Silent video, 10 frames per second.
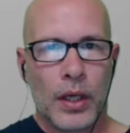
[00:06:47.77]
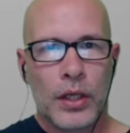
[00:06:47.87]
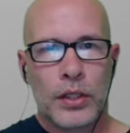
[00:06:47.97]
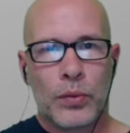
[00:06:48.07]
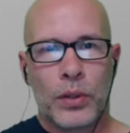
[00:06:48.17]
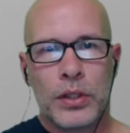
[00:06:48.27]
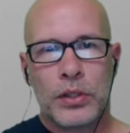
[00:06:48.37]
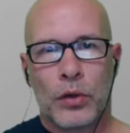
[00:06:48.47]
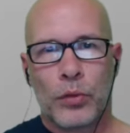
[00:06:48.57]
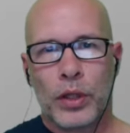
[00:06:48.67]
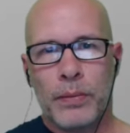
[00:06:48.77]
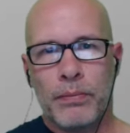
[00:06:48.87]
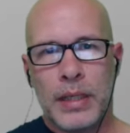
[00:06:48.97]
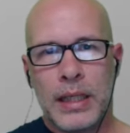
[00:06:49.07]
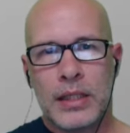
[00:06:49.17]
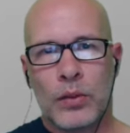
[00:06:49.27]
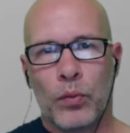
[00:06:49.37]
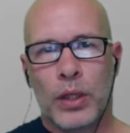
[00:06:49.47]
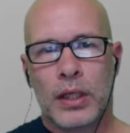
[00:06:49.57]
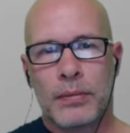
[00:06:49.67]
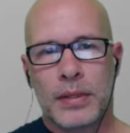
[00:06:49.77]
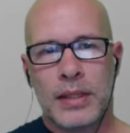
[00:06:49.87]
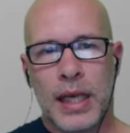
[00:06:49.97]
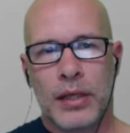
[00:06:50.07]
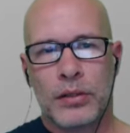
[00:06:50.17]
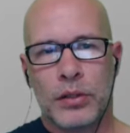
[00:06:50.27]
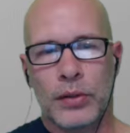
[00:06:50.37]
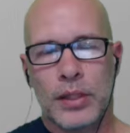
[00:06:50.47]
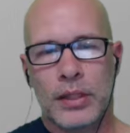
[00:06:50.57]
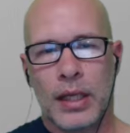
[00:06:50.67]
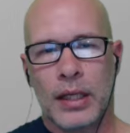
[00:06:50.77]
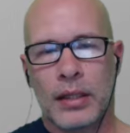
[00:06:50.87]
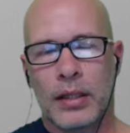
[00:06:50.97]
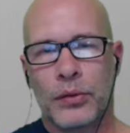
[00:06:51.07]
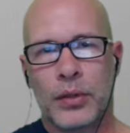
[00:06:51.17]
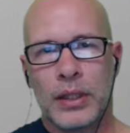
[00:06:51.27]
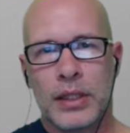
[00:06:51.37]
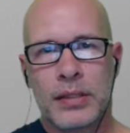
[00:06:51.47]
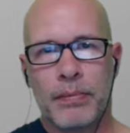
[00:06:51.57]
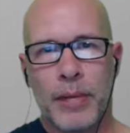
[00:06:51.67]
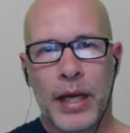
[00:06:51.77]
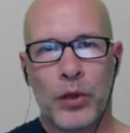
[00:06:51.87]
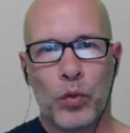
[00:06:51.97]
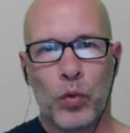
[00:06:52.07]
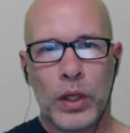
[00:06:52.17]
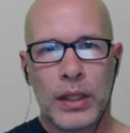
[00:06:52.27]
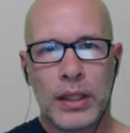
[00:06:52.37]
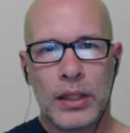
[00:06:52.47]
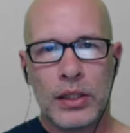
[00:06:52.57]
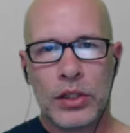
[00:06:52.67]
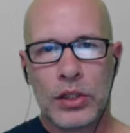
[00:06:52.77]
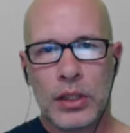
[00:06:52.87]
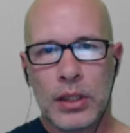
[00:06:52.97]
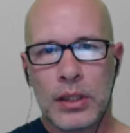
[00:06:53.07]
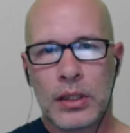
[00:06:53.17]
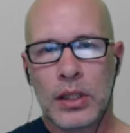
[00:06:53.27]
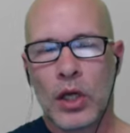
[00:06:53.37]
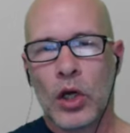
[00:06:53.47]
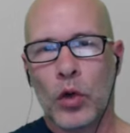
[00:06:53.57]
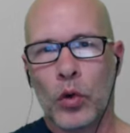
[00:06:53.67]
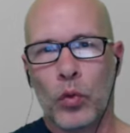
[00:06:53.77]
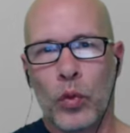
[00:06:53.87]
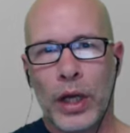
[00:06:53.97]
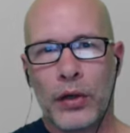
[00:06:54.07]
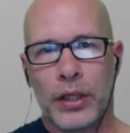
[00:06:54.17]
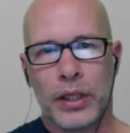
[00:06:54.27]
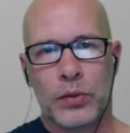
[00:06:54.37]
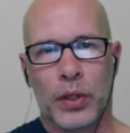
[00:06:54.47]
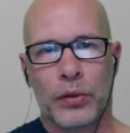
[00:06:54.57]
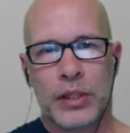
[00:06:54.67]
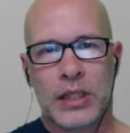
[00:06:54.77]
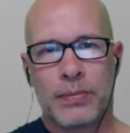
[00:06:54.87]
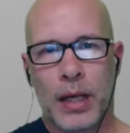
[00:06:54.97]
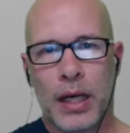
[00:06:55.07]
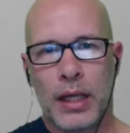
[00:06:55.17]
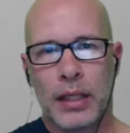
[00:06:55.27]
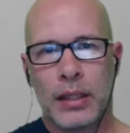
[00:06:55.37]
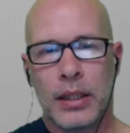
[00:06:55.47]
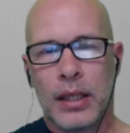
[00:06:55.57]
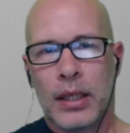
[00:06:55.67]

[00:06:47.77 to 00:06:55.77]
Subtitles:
So what this all really means and what it comes down to is that it literally doesn't matter what the condition is or where it is, whether it's spine,